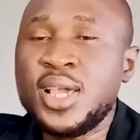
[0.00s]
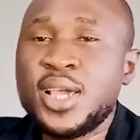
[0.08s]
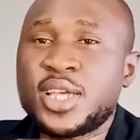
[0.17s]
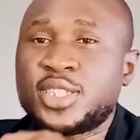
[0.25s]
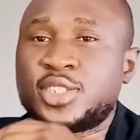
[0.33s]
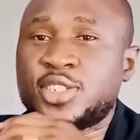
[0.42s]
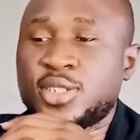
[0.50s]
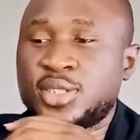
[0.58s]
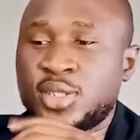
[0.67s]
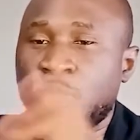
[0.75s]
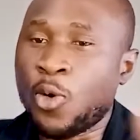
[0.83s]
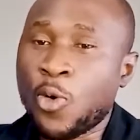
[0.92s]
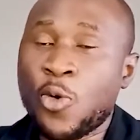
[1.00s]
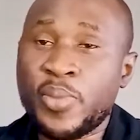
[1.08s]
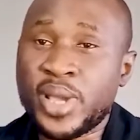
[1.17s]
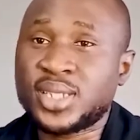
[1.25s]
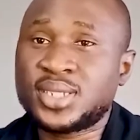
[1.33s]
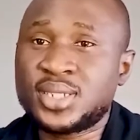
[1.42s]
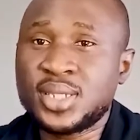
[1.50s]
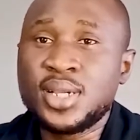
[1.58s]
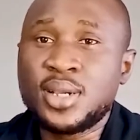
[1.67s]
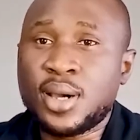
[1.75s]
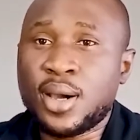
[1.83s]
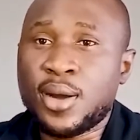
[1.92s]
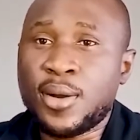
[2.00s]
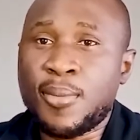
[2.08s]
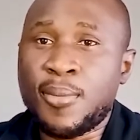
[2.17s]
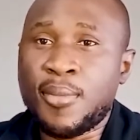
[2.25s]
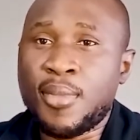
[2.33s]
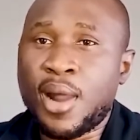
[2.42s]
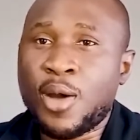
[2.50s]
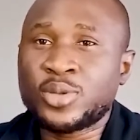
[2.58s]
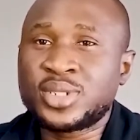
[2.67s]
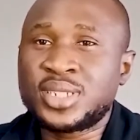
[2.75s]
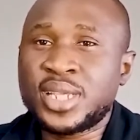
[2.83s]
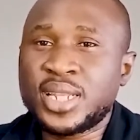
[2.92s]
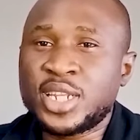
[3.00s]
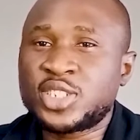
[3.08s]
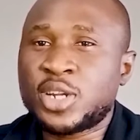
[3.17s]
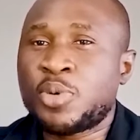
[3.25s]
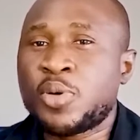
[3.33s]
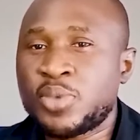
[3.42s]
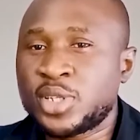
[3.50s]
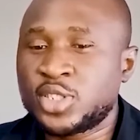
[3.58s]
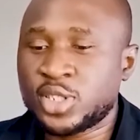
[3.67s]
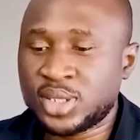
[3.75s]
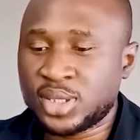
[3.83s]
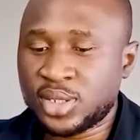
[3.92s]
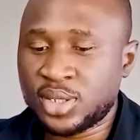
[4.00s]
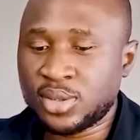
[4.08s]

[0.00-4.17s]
It's just a whole mess. I would say they should probably just